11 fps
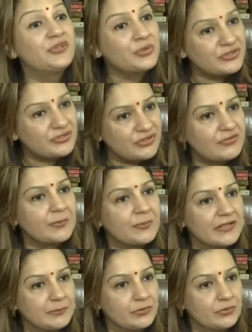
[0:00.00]
a new history for
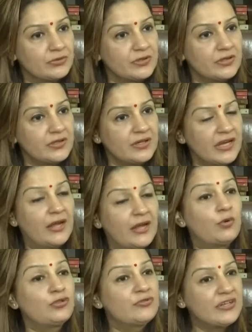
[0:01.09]
manipur
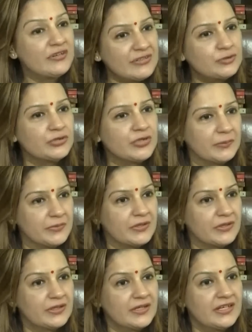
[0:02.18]
and what you've given to them
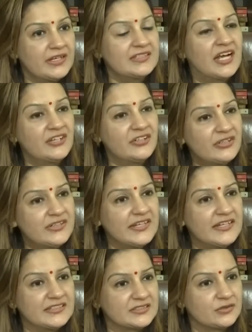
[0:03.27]
is 100
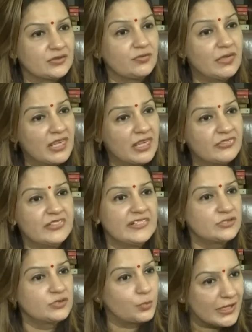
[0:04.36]
days over 100
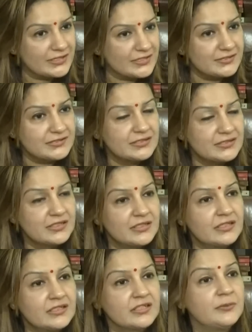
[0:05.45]
days of violence
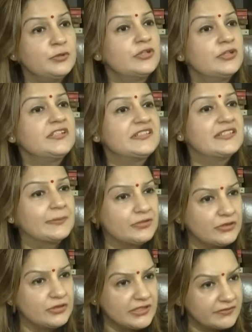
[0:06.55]
Community is
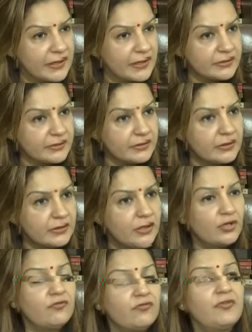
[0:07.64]
absolutely divided,
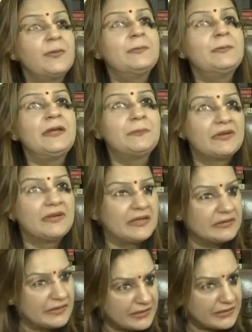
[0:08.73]
women being
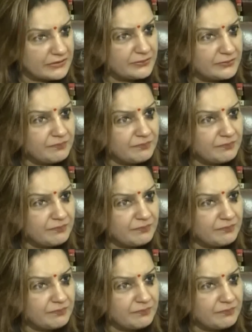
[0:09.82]
paraded naked,